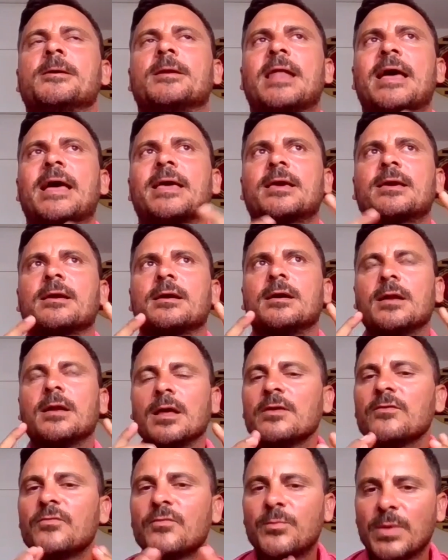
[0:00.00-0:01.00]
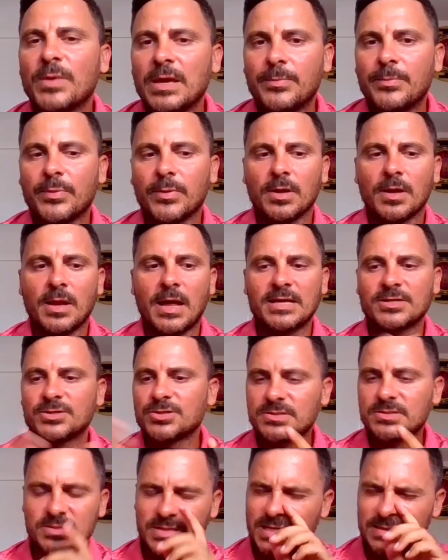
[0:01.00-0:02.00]
Like a lot of people,
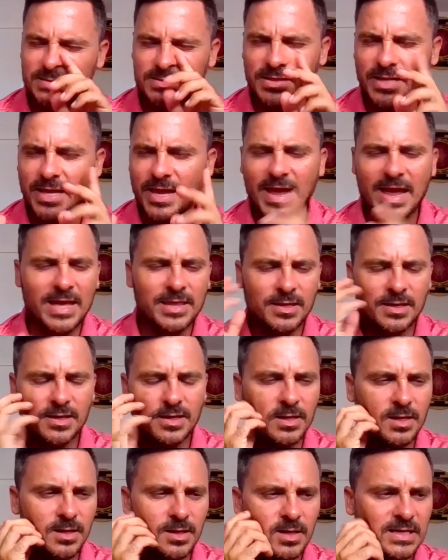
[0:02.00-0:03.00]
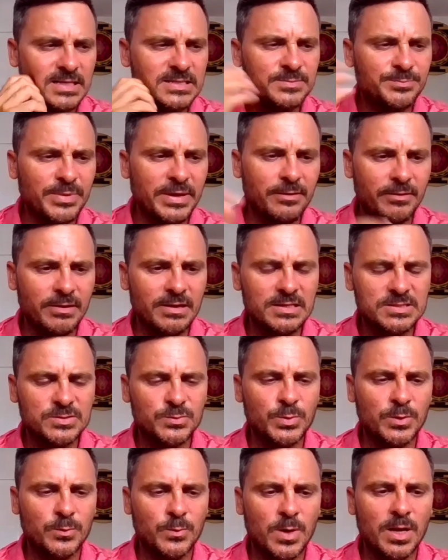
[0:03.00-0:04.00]
yesterday I had an
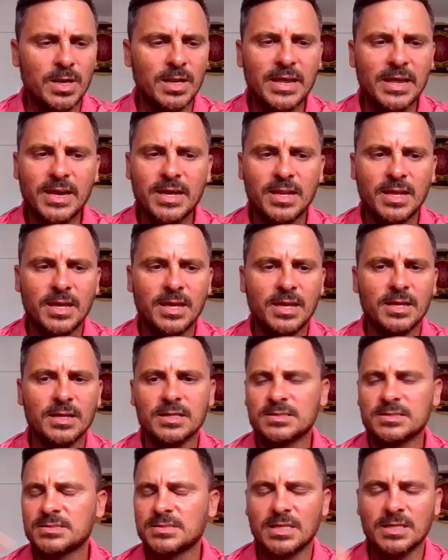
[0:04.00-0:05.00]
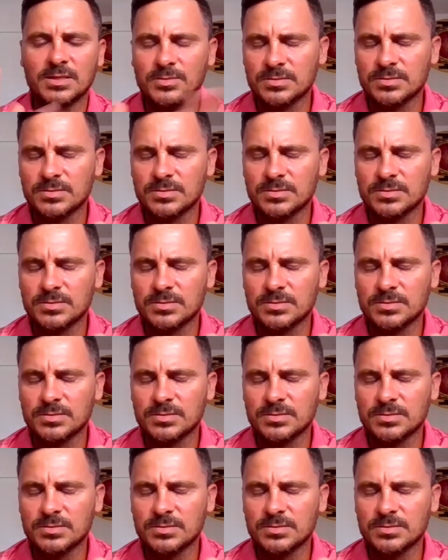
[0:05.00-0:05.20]
experience with one lady listening